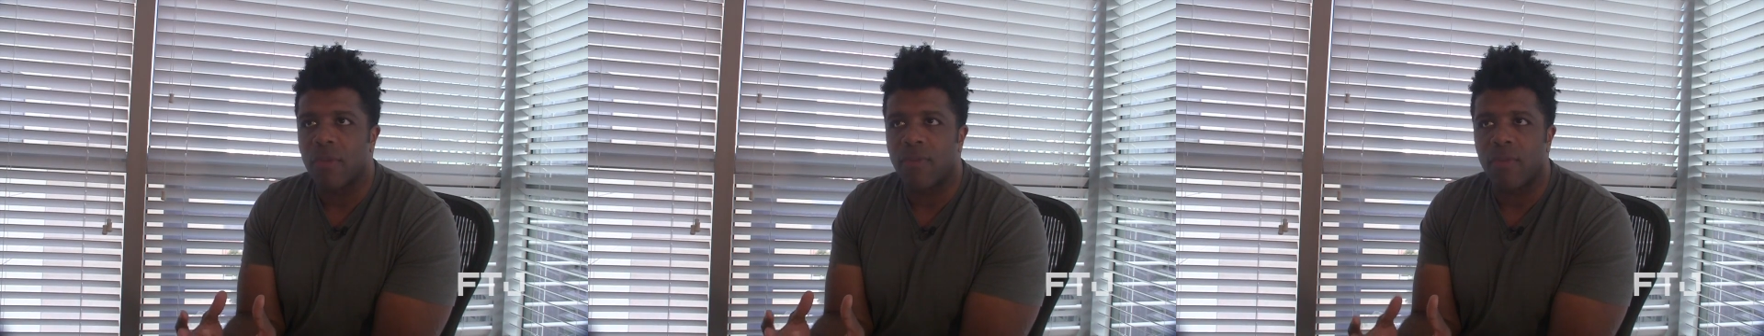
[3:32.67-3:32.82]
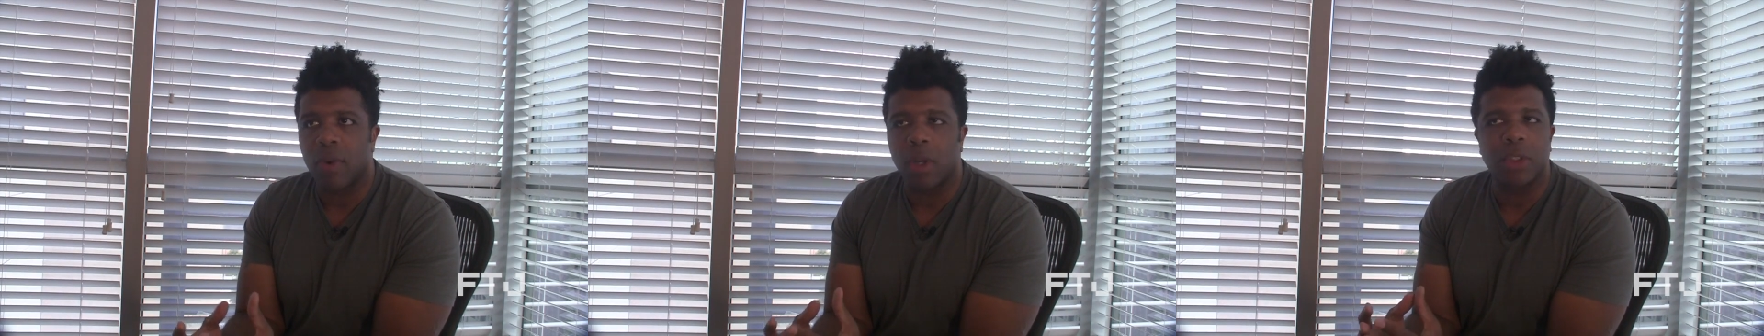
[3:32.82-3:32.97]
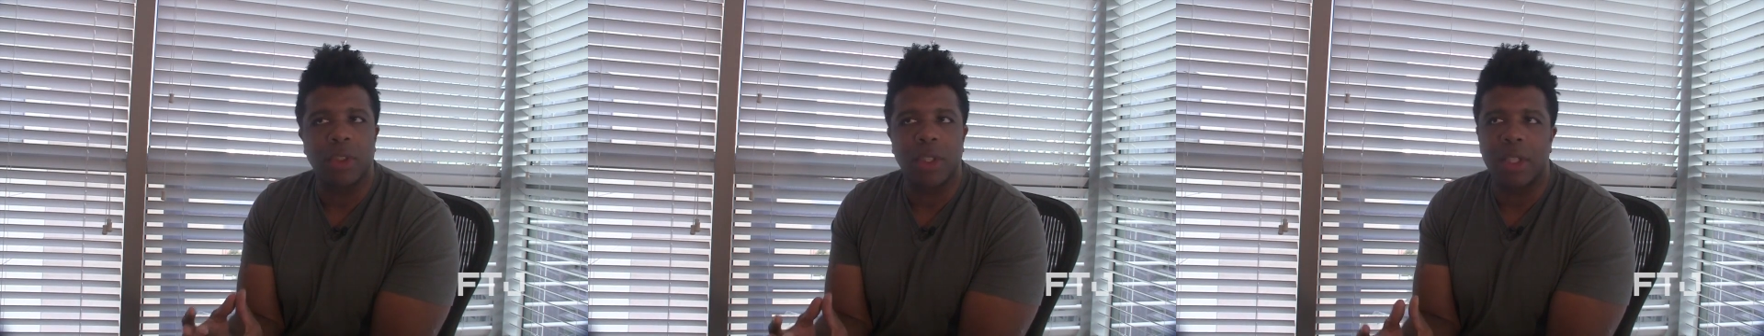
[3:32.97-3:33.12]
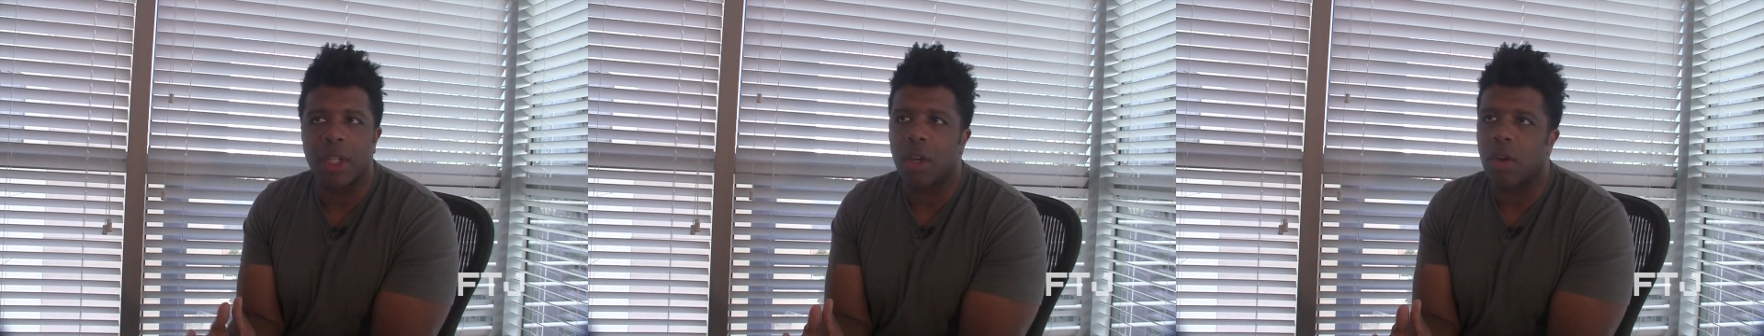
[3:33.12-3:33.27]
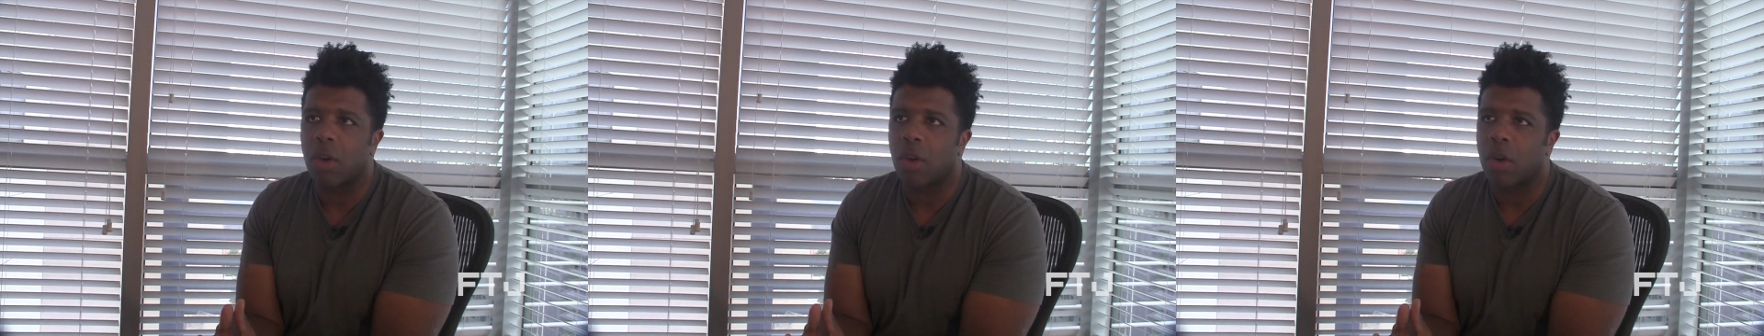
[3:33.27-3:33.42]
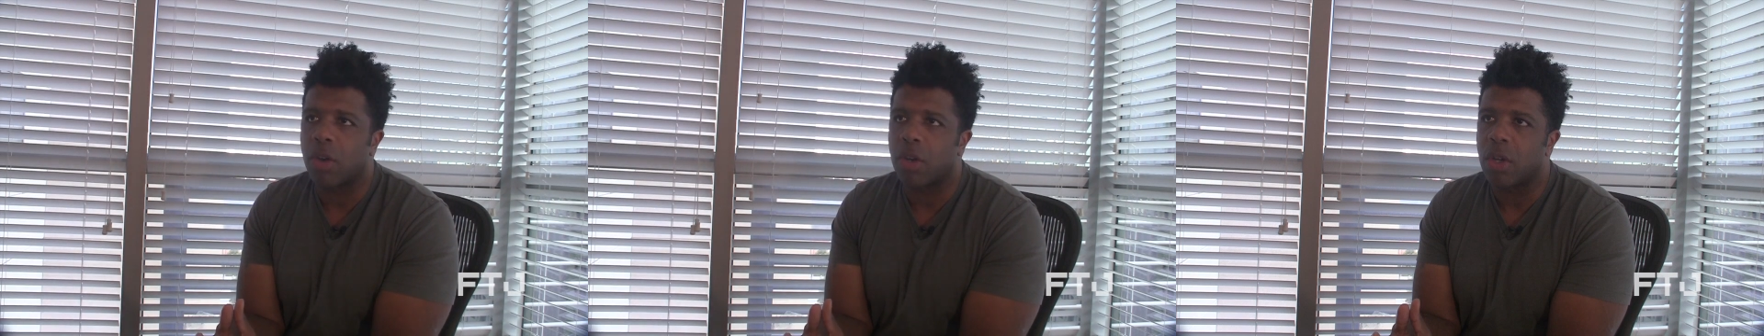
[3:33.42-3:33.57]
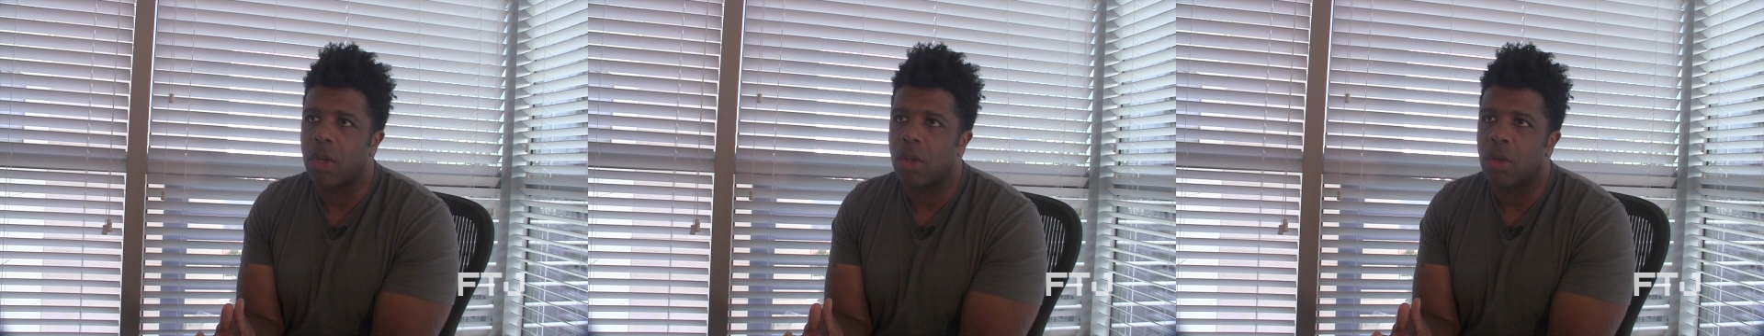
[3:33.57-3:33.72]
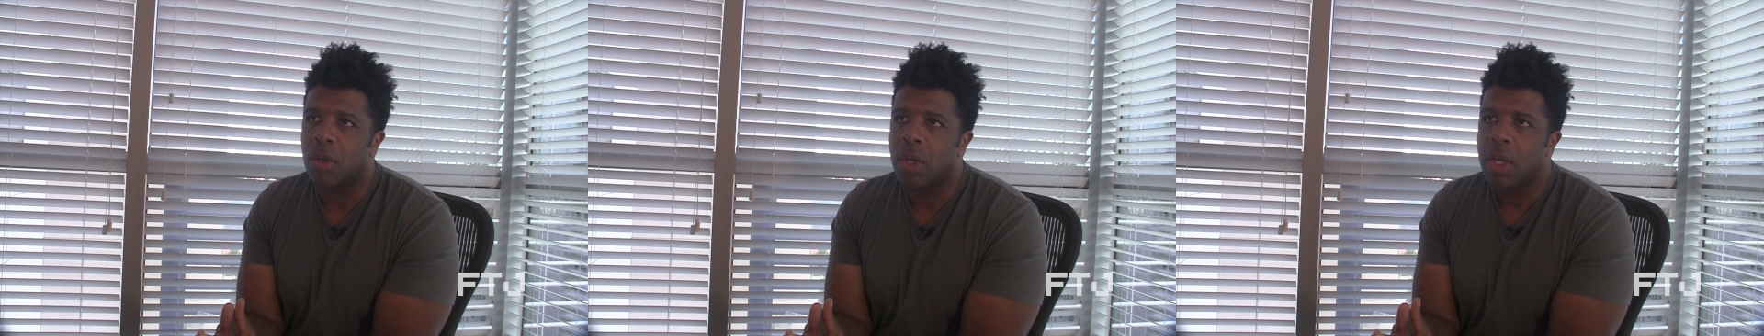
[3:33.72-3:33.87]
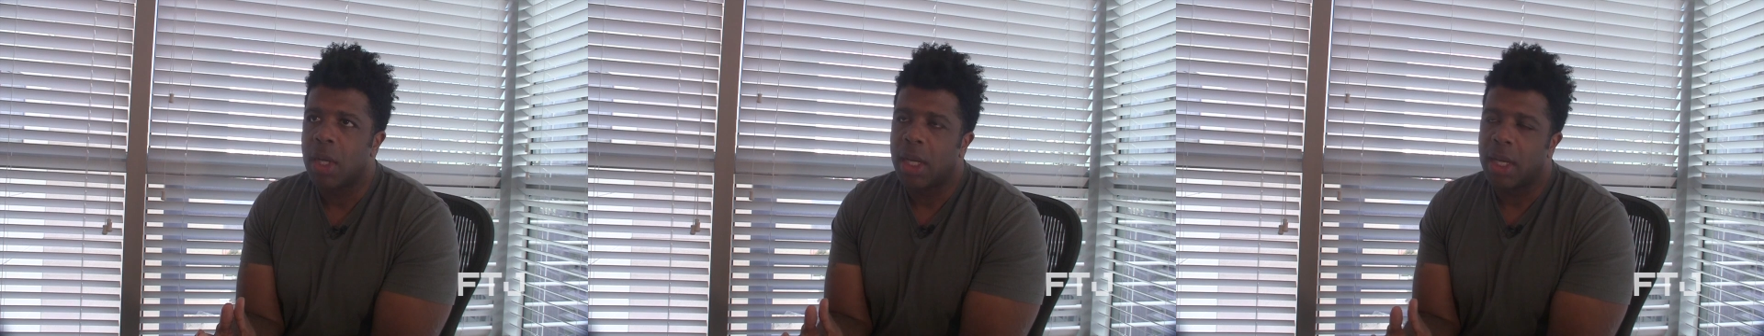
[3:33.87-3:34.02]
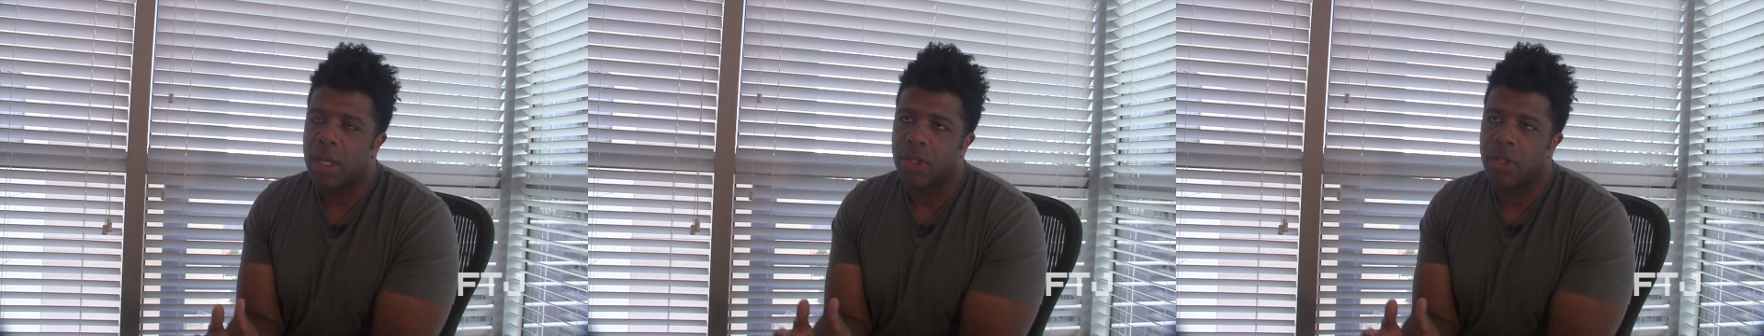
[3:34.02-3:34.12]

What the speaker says: the first thing they're going to do